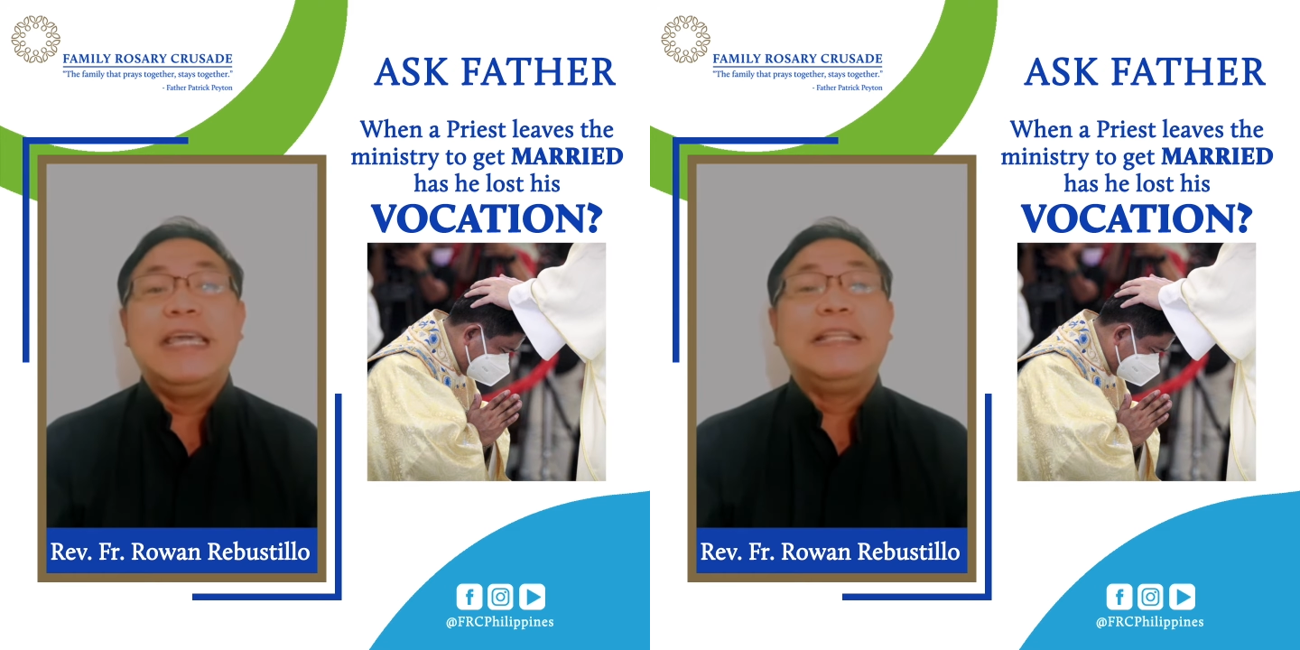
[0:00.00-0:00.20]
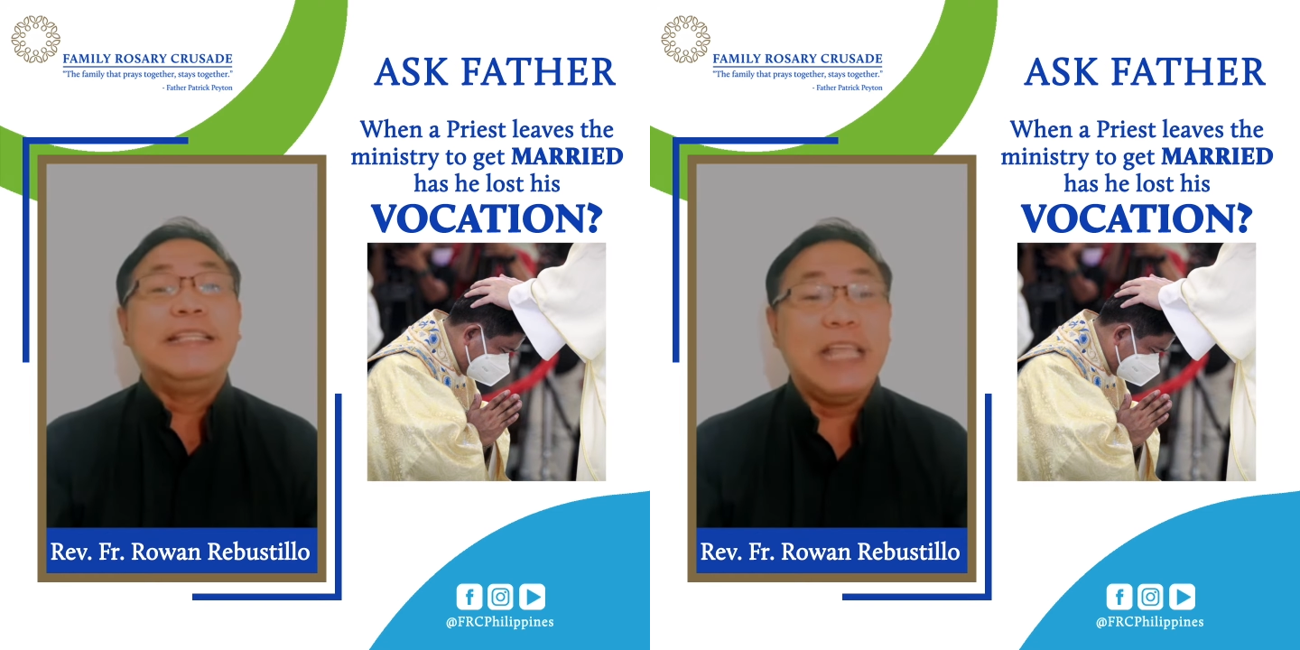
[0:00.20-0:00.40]

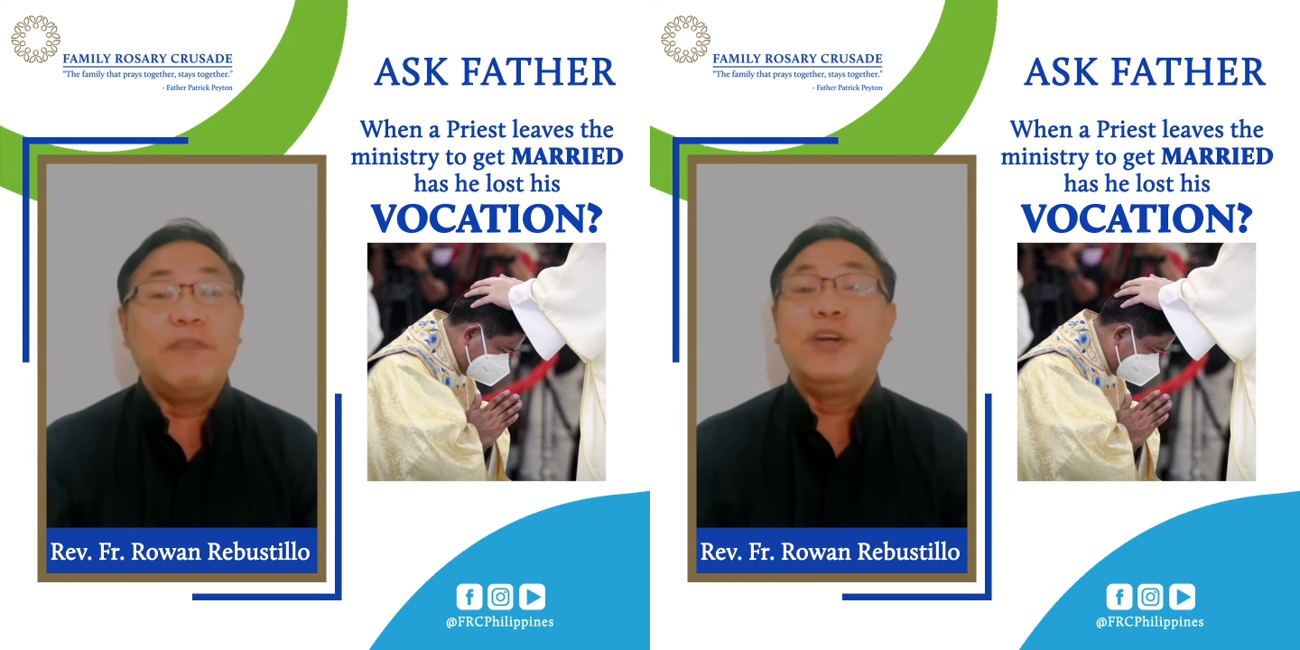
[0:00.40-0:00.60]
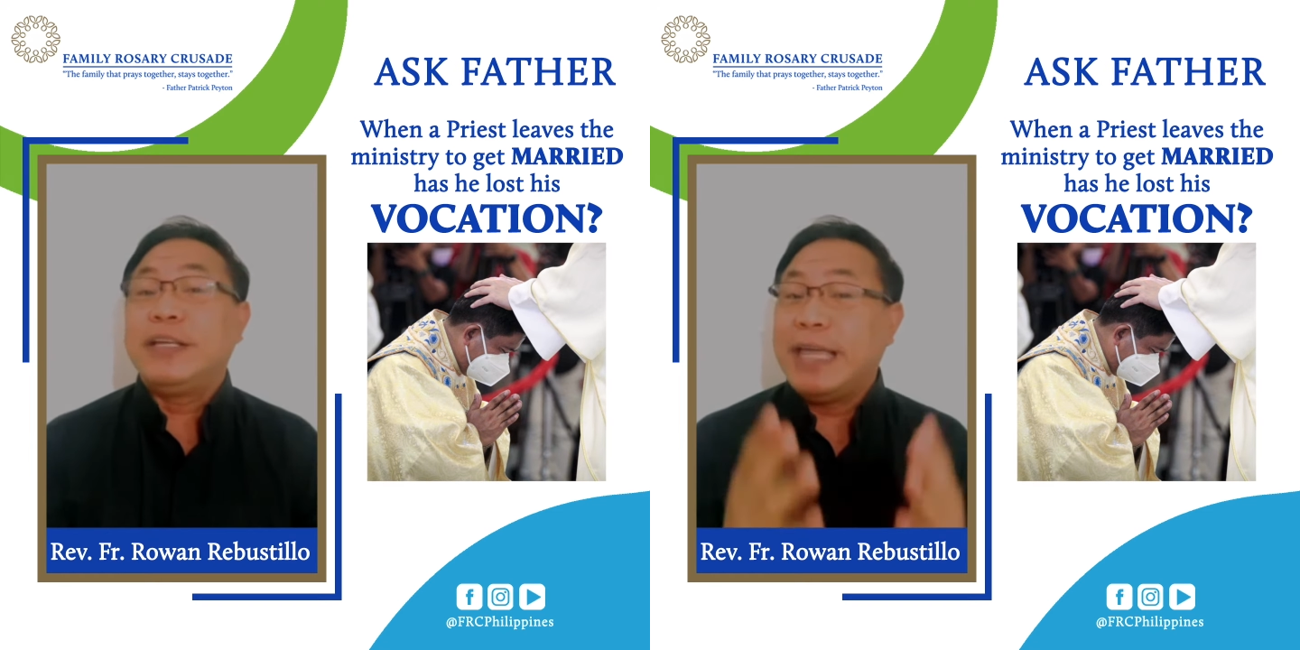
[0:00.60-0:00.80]
it
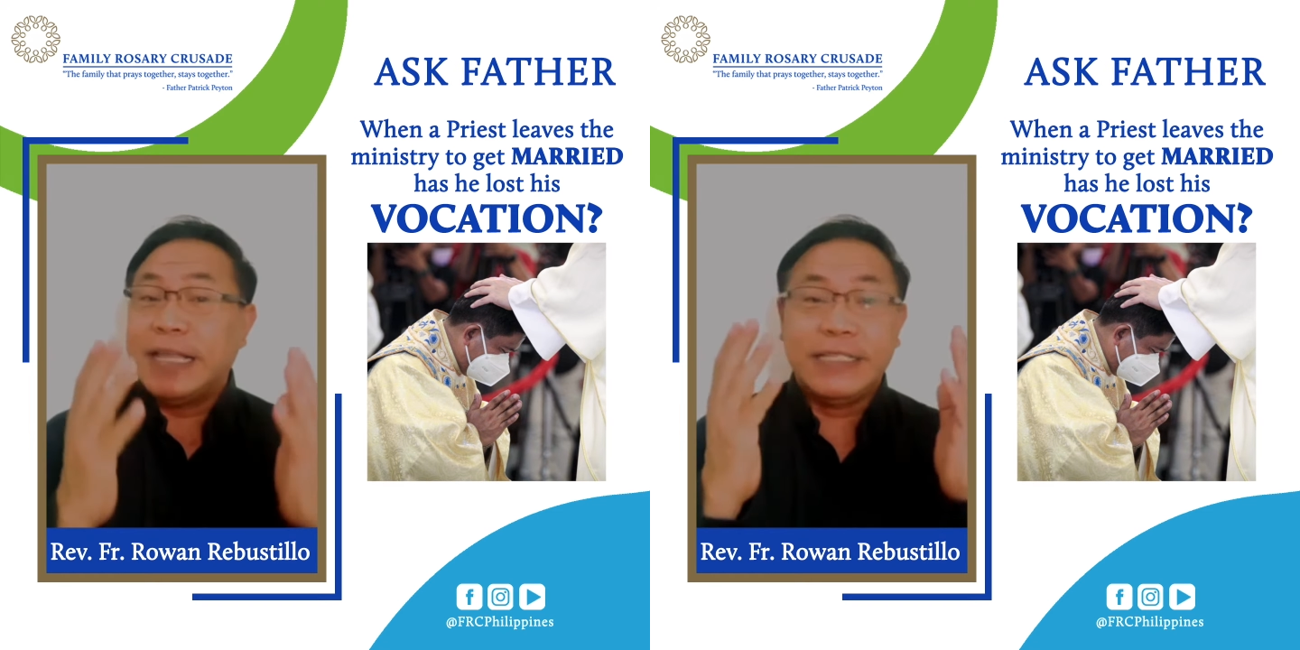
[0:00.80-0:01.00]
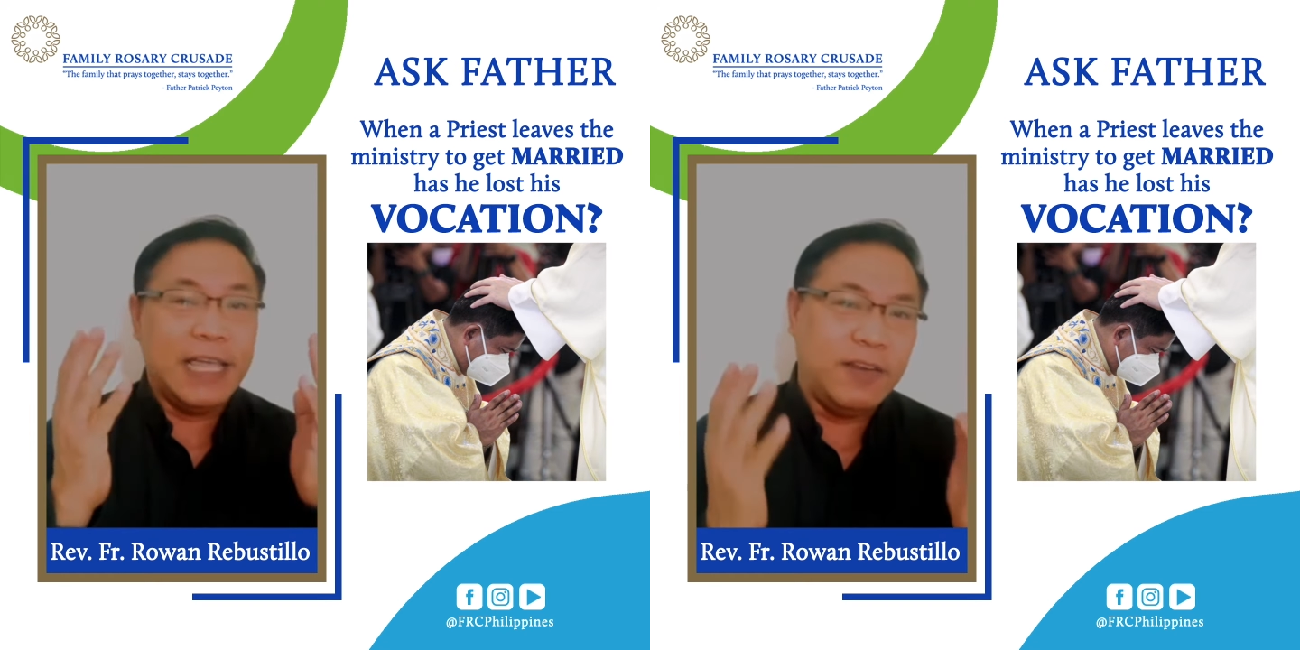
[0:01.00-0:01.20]
never
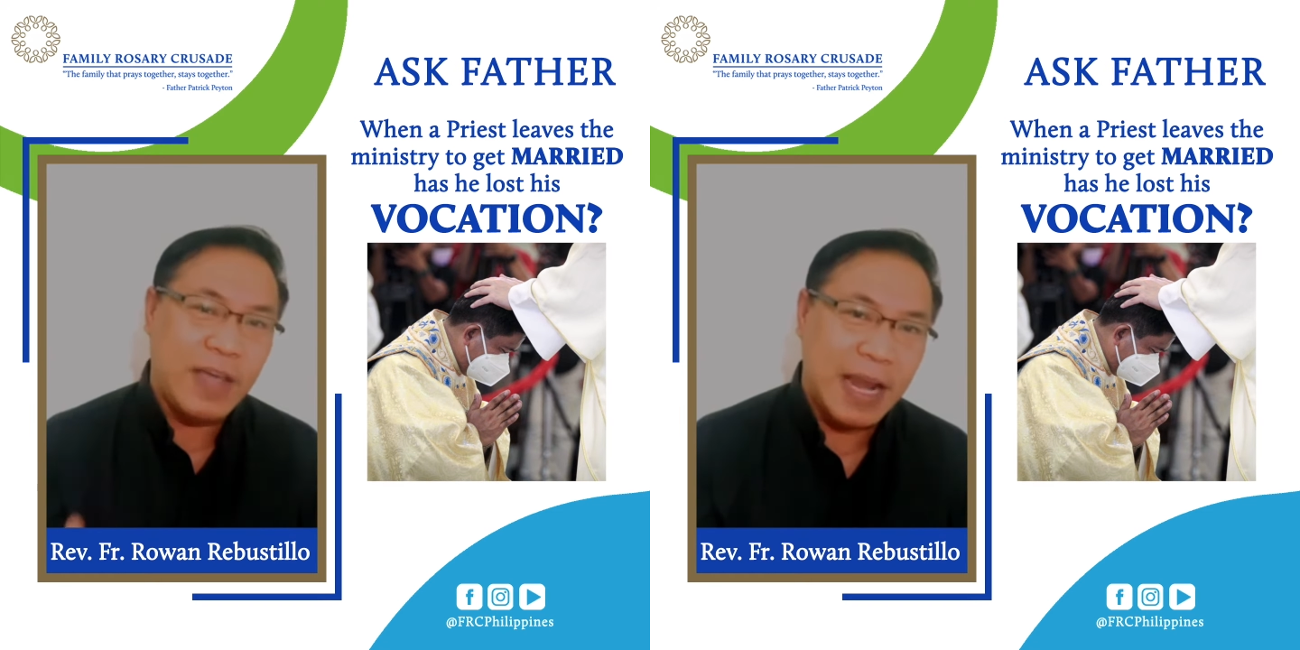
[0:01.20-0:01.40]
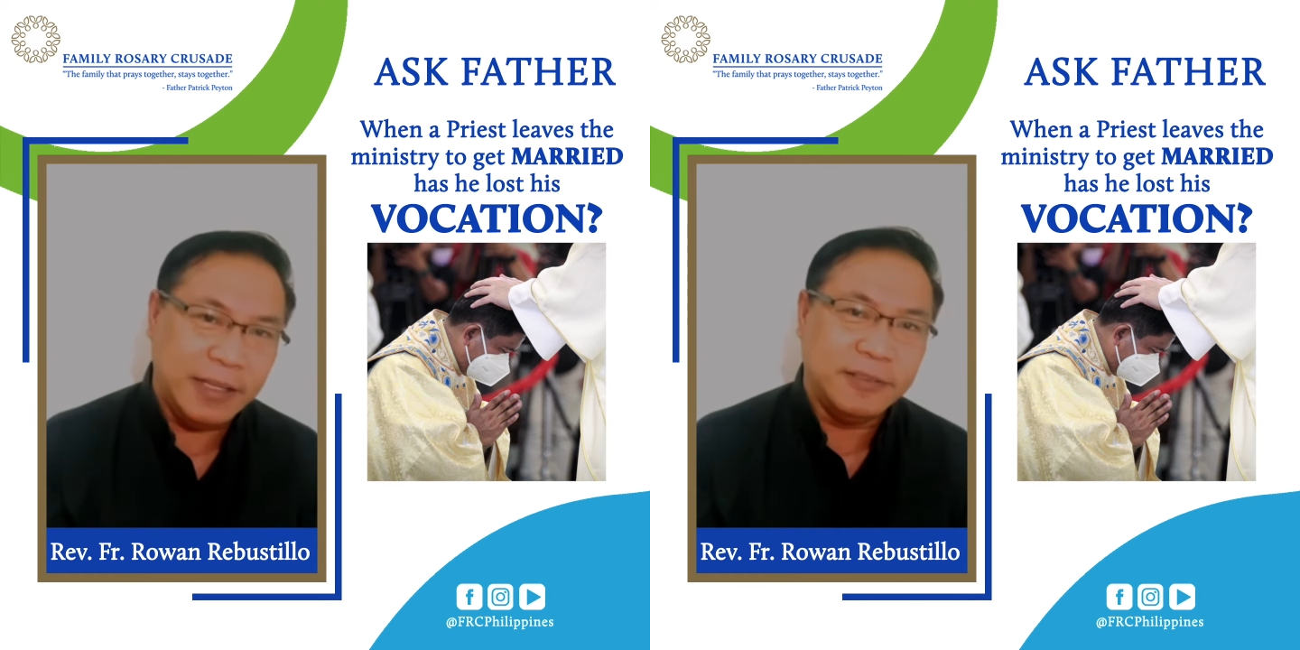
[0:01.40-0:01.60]
gets
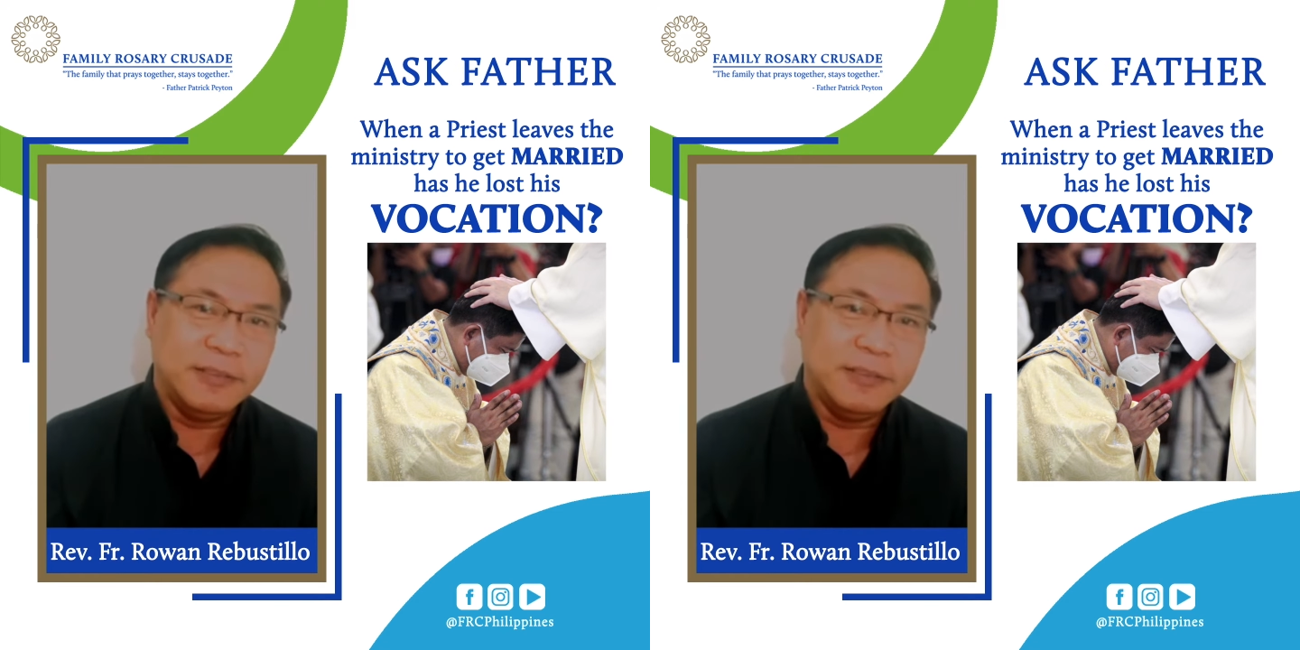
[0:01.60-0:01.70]
invalid.